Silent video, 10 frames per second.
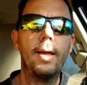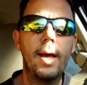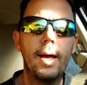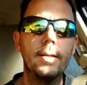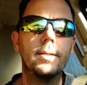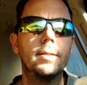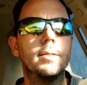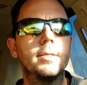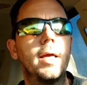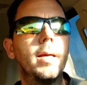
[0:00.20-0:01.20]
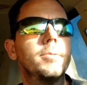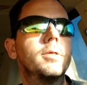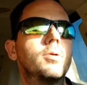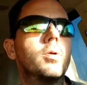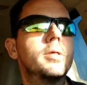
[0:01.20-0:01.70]
Hey guys, this is
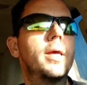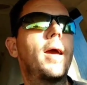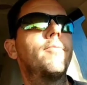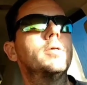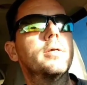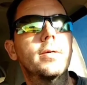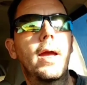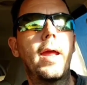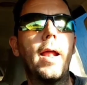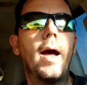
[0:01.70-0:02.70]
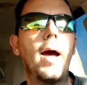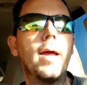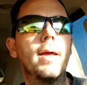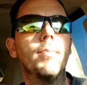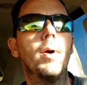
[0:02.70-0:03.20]
James Storage Scavenger, and
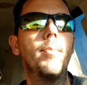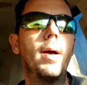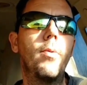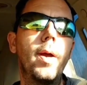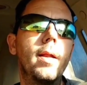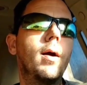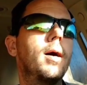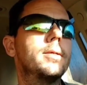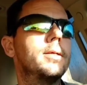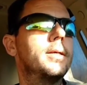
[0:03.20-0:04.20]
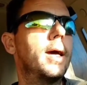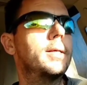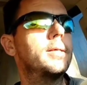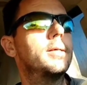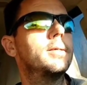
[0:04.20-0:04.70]
I am on my way to Austin,
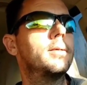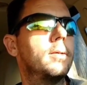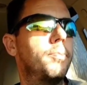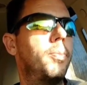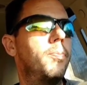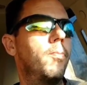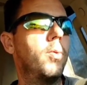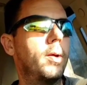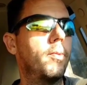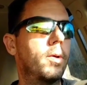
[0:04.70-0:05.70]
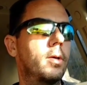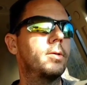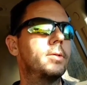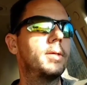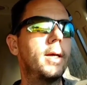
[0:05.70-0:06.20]
Texas. We
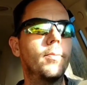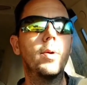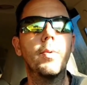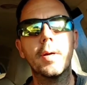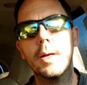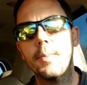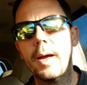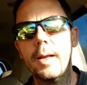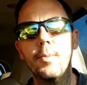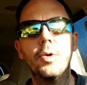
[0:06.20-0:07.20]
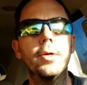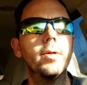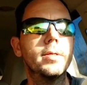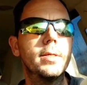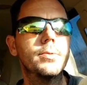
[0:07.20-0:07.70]
were saying we weren't going to buy any more
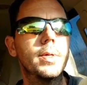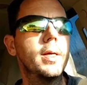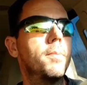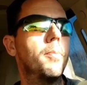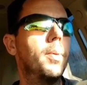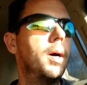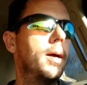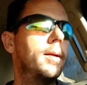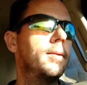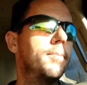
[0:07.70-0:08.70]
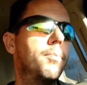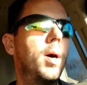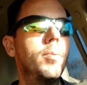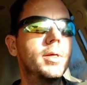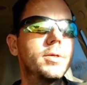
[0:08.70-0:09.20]
units this week, but
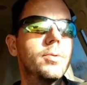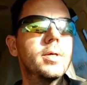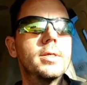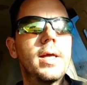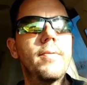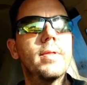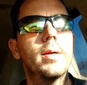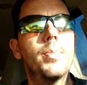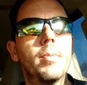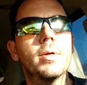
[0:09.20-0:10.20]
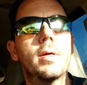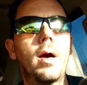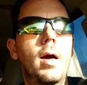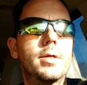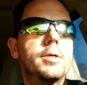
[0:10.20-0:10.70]
Public Storage is having their public
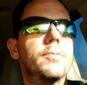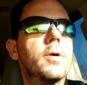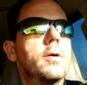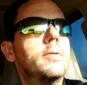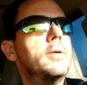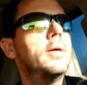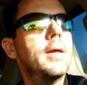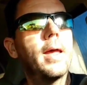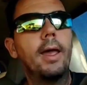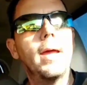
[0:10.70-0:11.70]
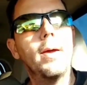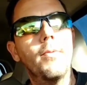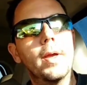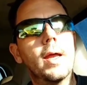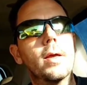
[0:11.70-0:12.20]
auction run,
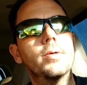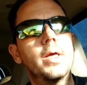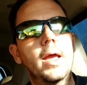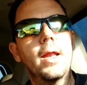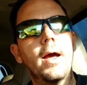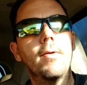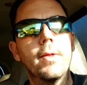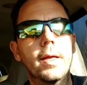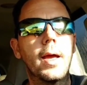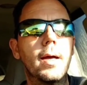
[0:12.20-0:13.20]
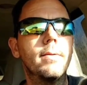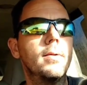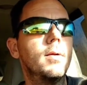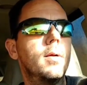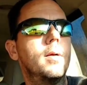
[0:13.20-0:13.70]
and we got to go check it out. They
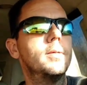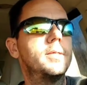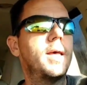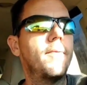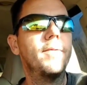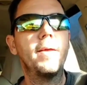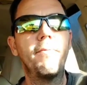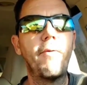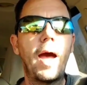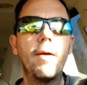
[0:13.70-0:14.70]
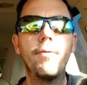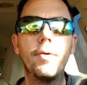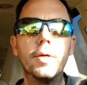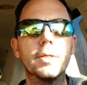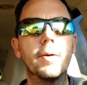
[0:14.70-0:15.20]
got 75
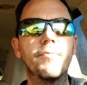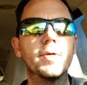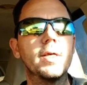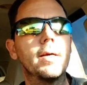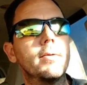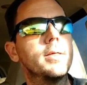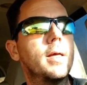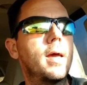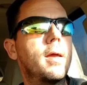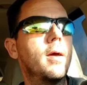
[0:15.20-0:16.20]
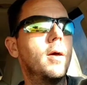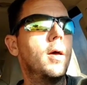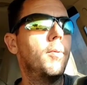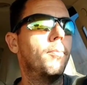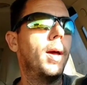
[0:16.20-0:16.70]
units up for sale today.
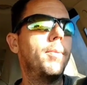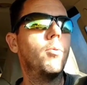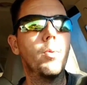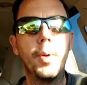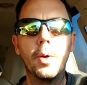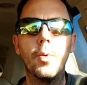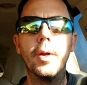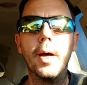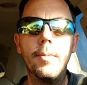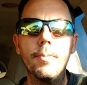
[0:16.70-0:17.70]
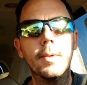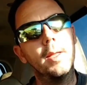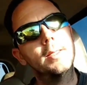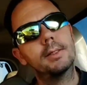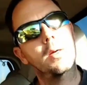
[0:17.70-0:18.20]
Maybe we'll pick one up.
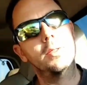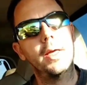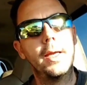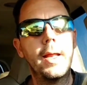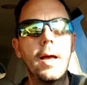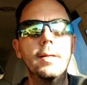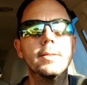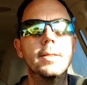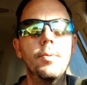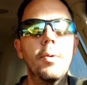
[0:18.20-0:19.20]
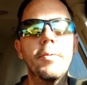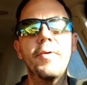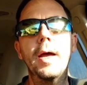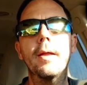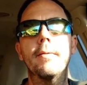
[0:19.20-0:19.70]
Let's go check it out and see what we
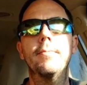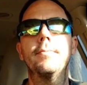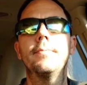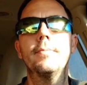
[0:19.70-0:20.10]
find.